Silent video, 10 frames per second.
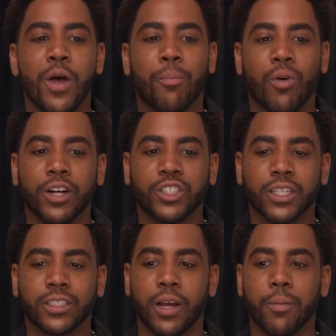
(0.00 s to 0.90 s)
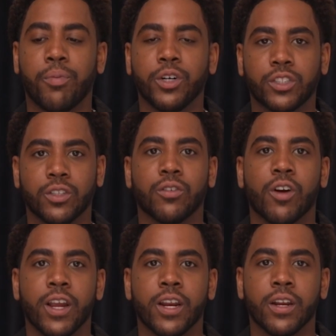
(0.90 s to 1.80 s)
projects that push the
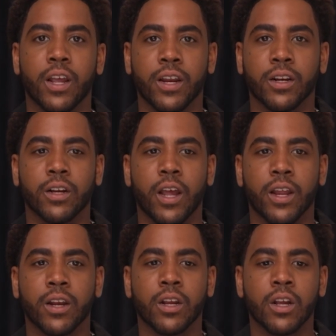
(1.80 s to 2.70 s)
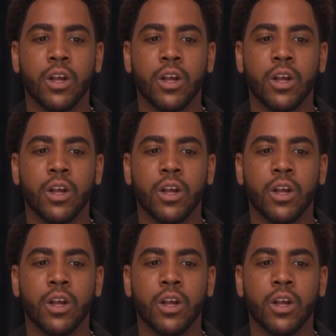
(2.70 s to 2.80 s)
grain and and and